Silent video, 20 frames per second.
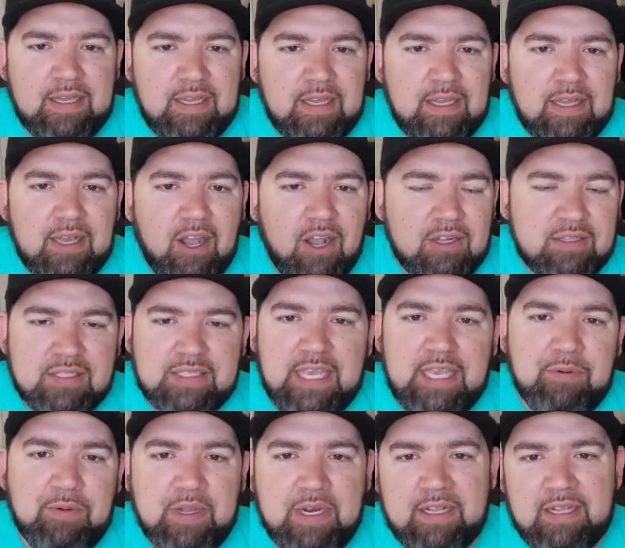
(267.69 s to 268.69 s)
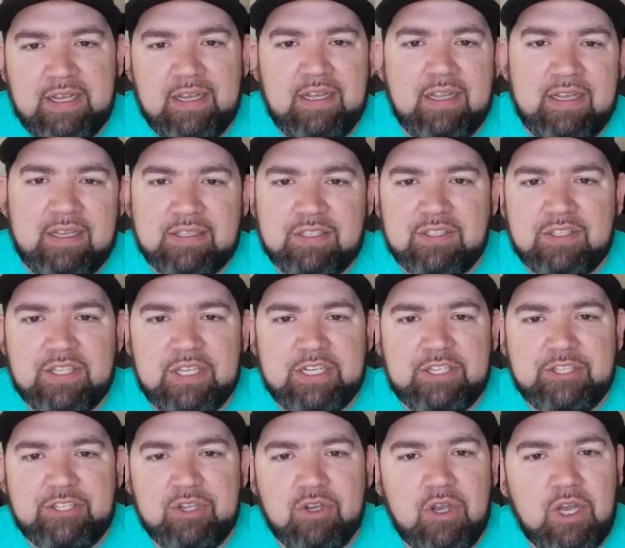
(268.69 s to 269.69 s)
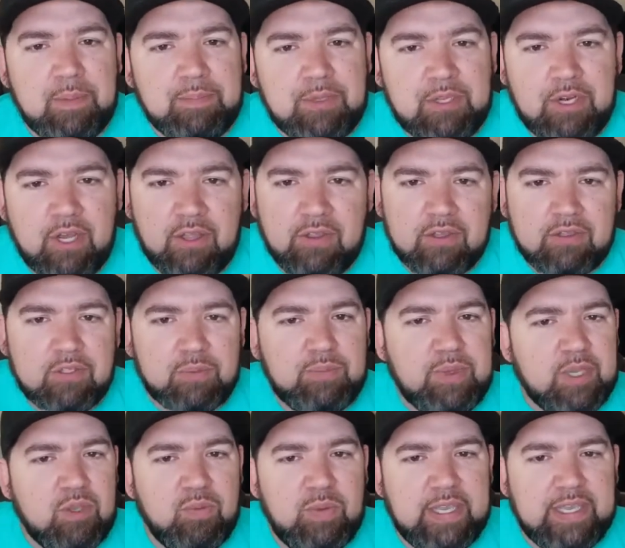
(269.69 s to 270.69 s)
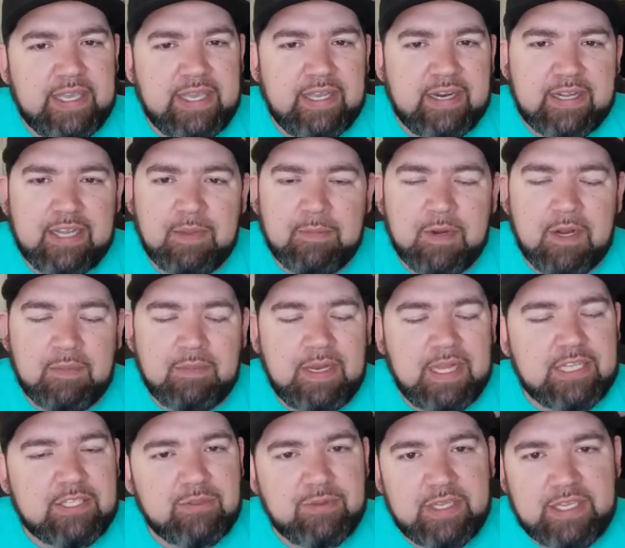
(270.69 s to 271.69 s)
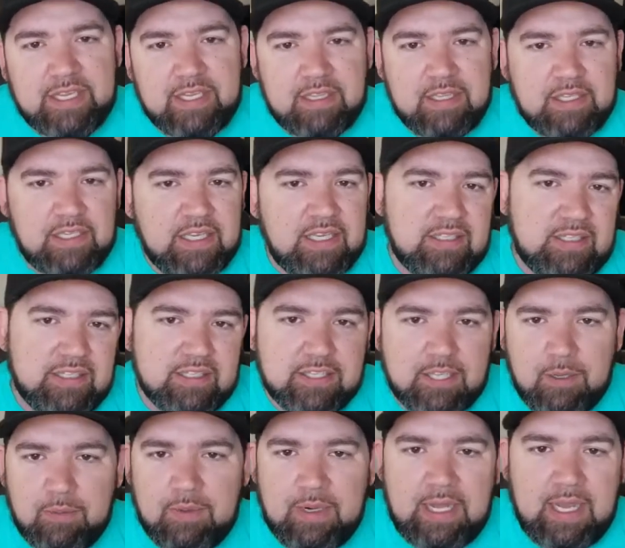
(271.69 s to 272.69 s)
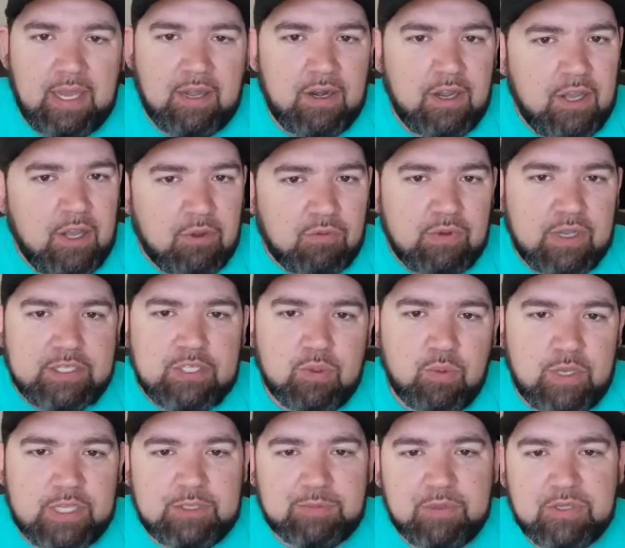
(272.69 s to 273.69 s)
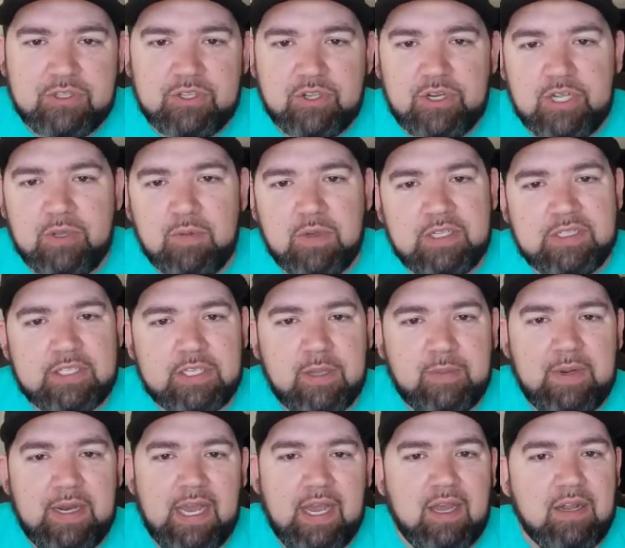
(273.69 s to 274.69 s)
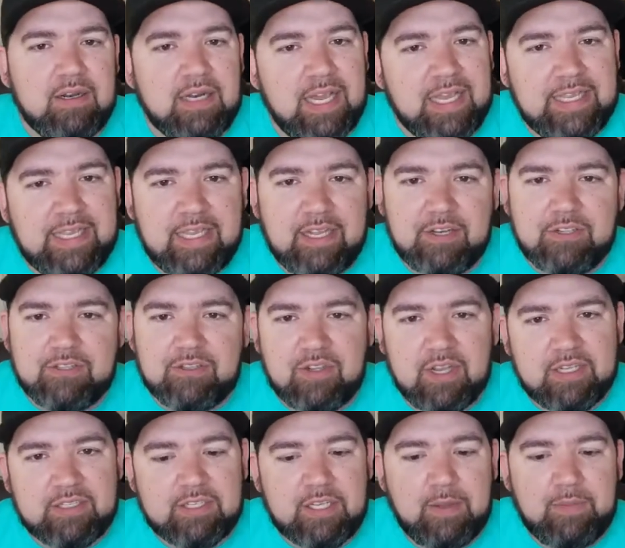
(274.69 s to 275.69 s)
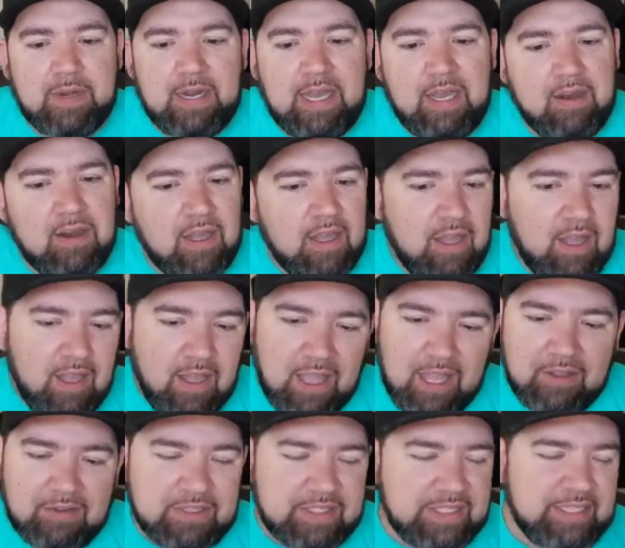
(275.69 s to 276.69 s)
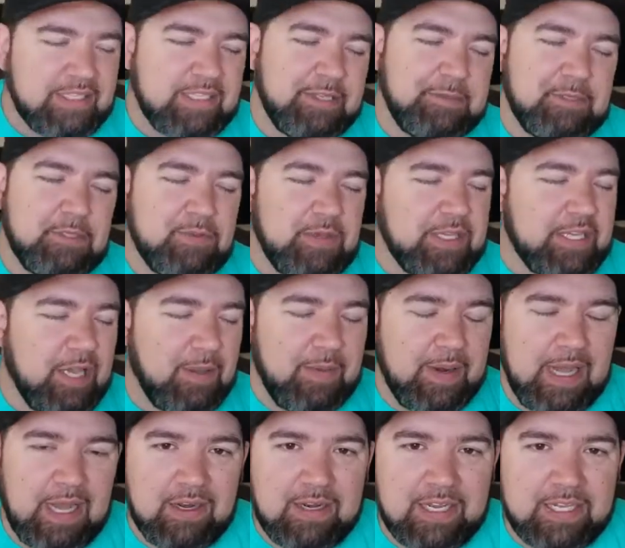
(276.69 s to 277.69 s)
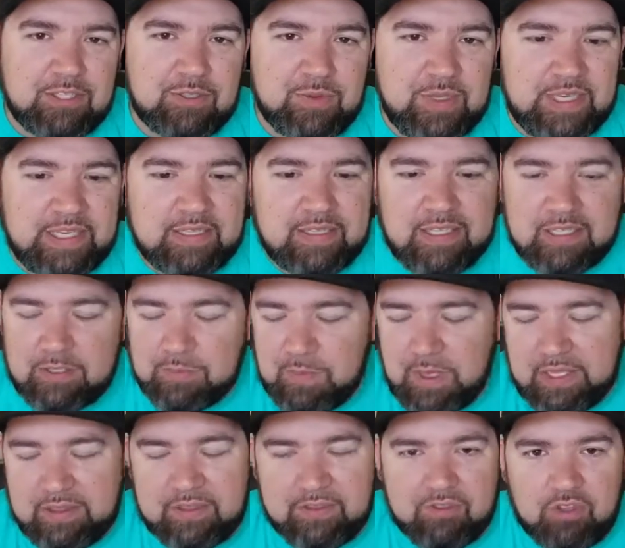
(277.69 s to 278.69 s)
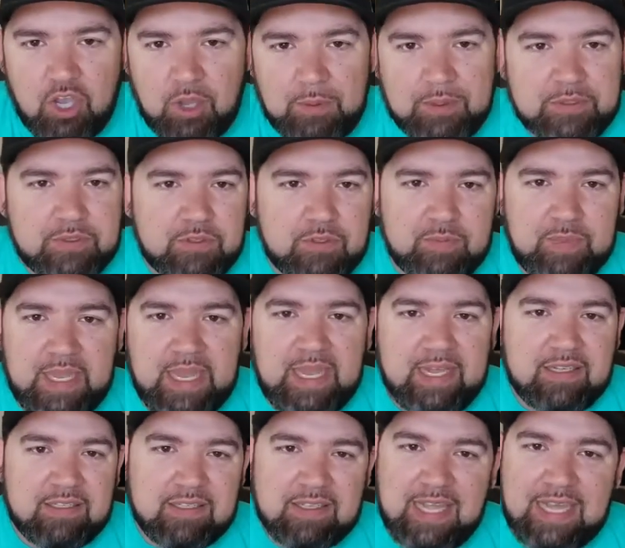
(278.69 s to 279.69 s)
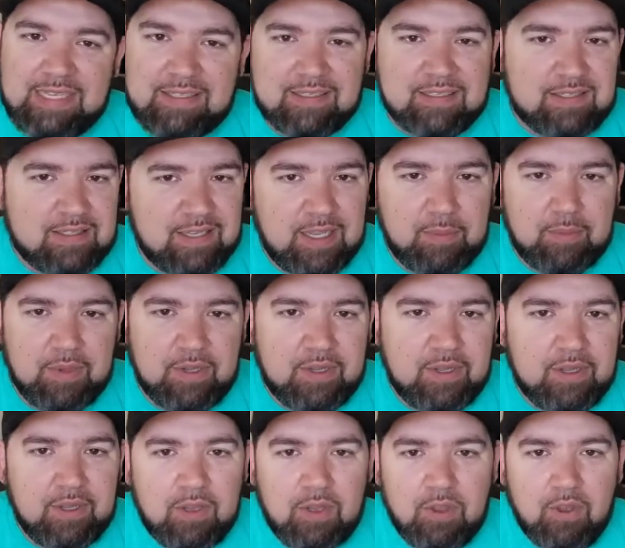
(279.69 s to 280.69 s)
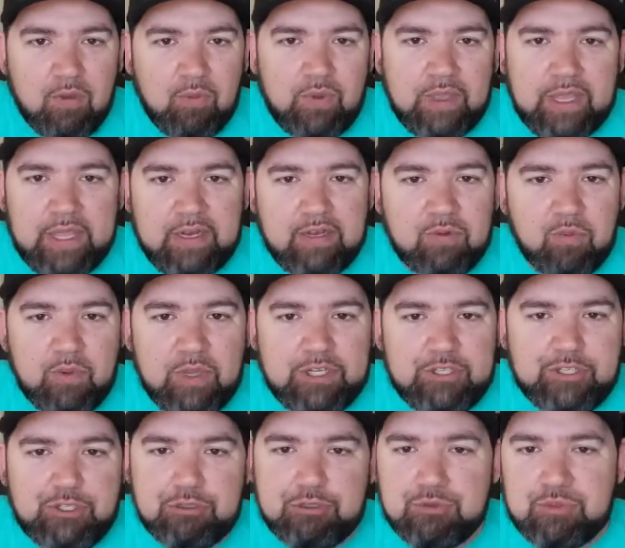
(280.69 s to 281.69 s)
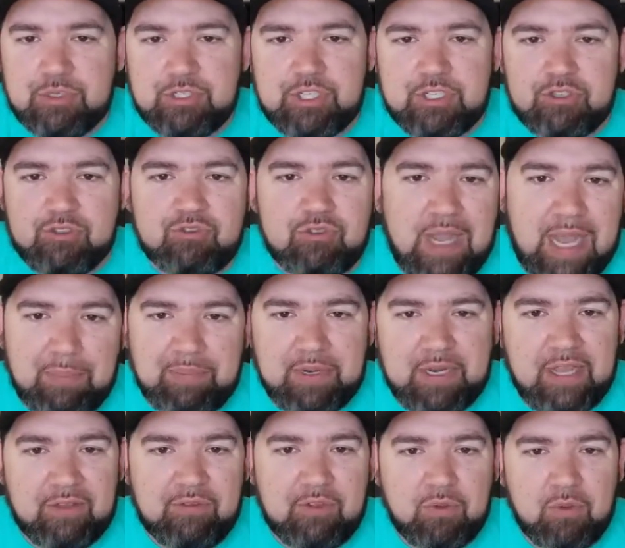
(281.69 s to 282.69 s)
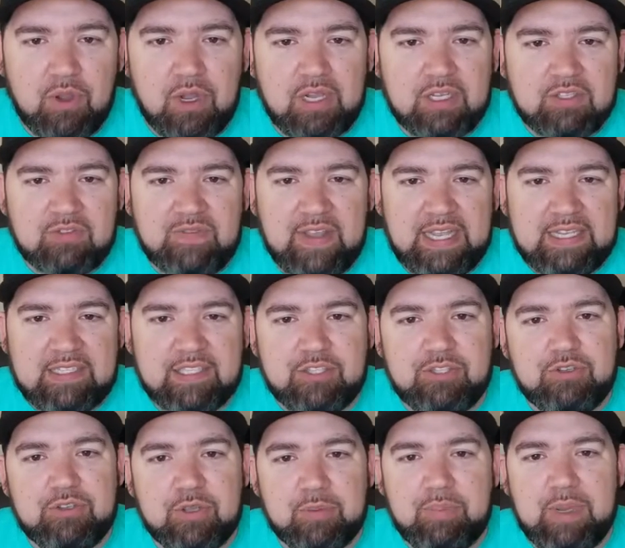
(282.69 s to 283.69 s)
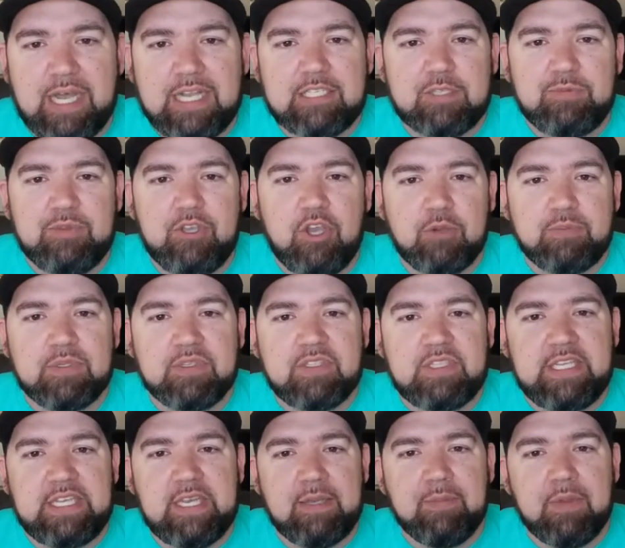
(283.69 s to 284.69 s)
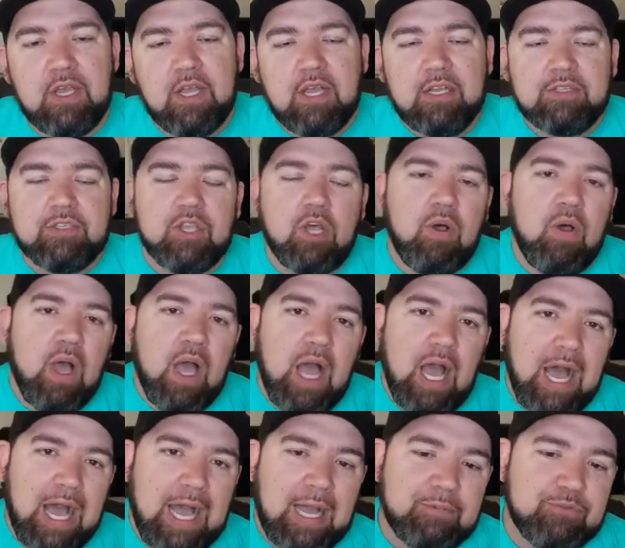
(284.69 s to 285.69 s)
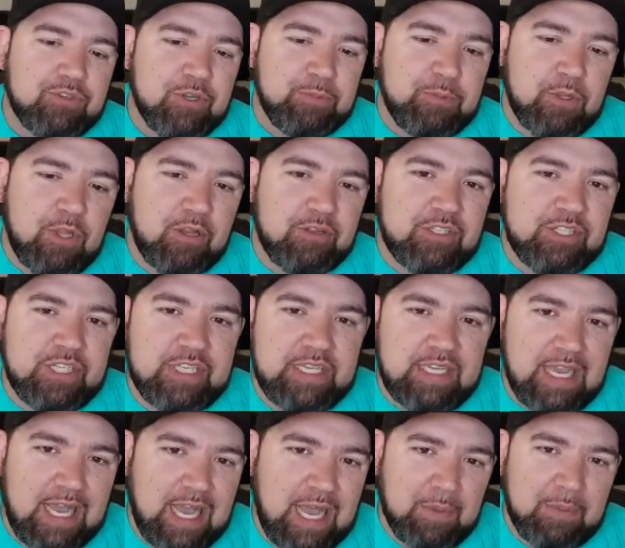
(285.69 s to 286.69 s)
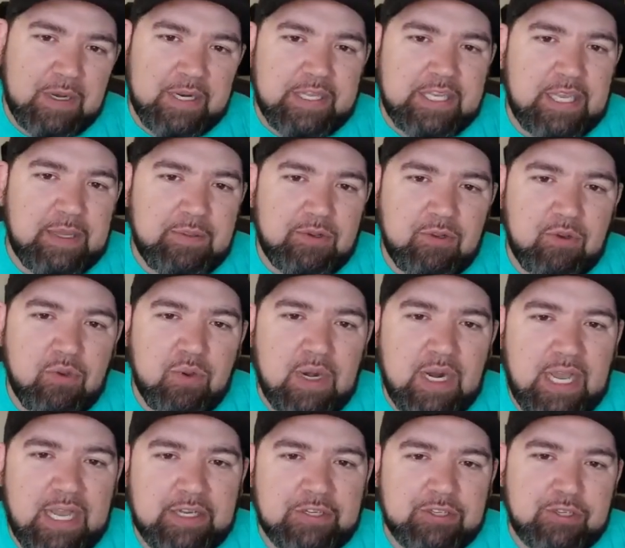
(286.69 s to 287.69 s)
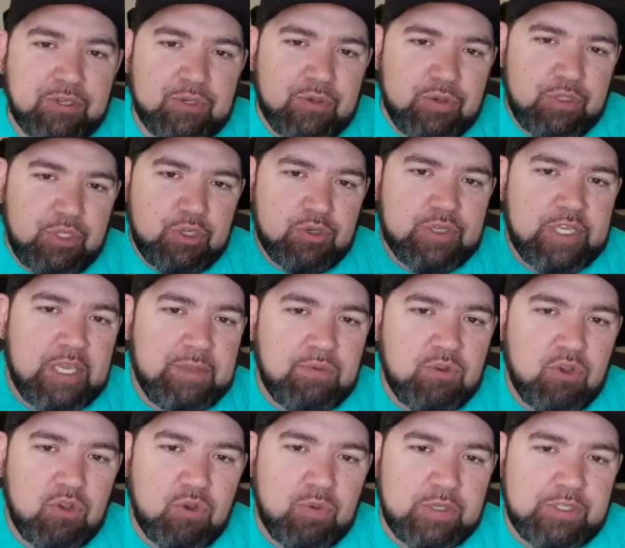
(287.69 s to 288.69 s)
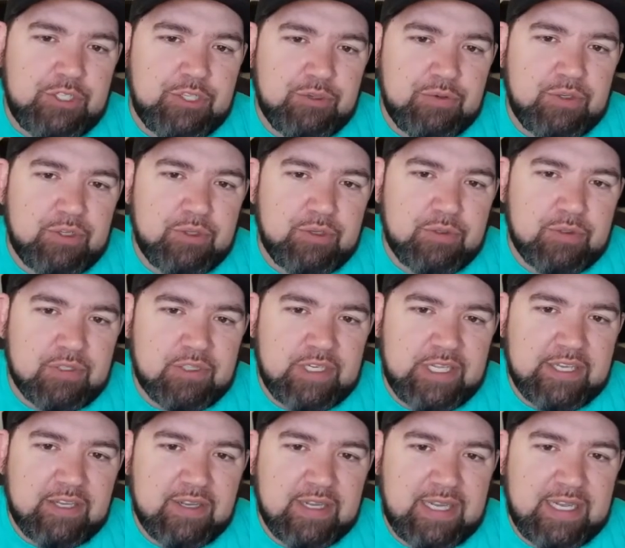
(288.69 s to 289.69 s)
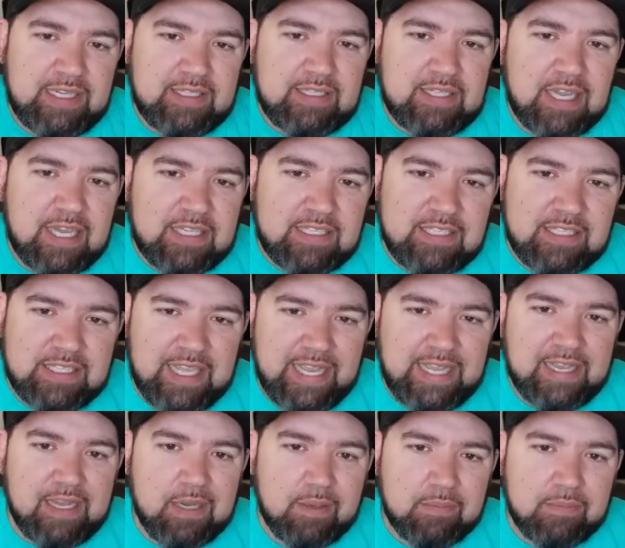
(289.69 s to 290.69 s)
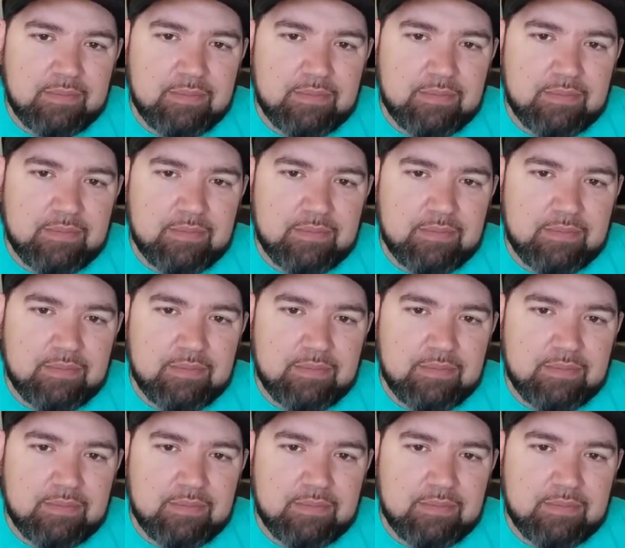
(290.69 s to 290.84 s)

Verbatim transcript: Hard saying what the hell else is gonna show up. You know, there's a big weekend coming up next weekend. The Yeezys coming out. Russell Westbrook thirty-one's coming out. Nike Indestructs coming out. Everything seems to be coming out next week. This month is almost as bad as last December when when shoes were just dropping everywhere as fast as you could possibly hope to see them. So I'm Triple O G. I'm gonna keep doing what I do. You keep doing what you do. Sneakerheads, stay up.